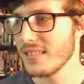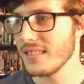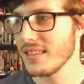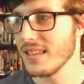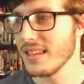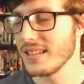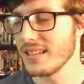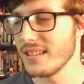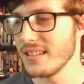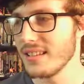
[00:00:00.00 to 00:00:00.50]

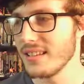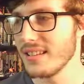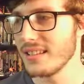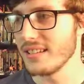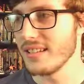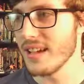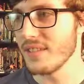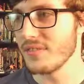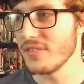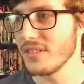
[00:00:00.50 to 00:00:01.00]

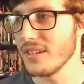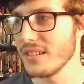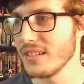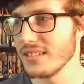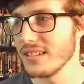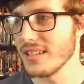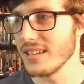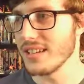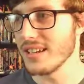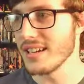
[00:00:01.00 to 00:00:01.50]
It
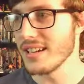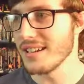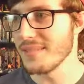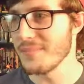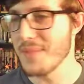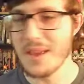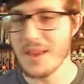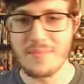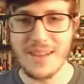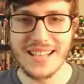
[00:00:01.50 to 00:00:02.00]
definitely
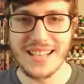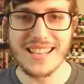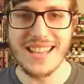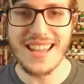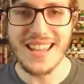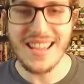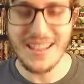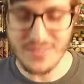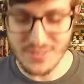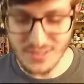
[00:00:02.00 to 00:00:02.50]
made my
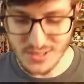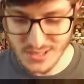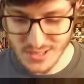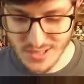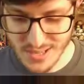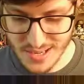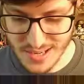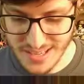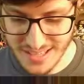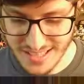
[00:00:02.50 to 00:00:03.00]
day for
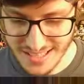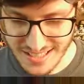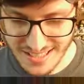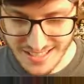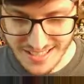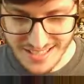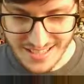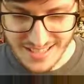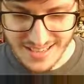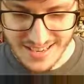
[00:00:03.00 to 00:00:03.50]
sure.
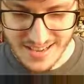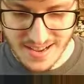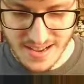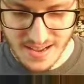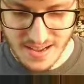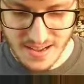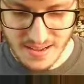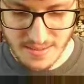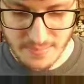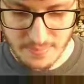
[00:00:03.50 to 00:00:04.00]

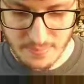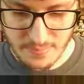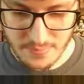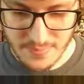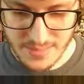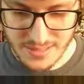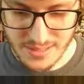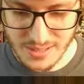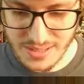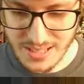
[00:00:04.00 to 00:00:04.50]

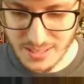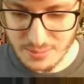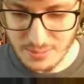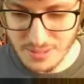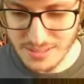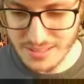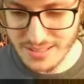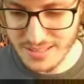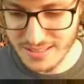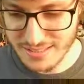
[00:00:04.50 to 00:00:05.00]
So this
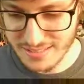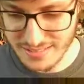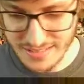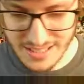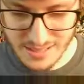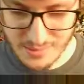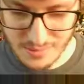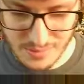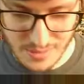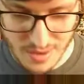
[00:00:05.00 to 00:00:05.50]
was
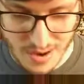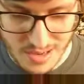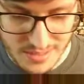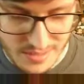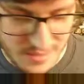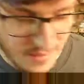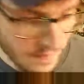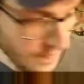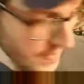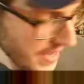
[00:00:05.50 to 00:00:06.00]
awesome.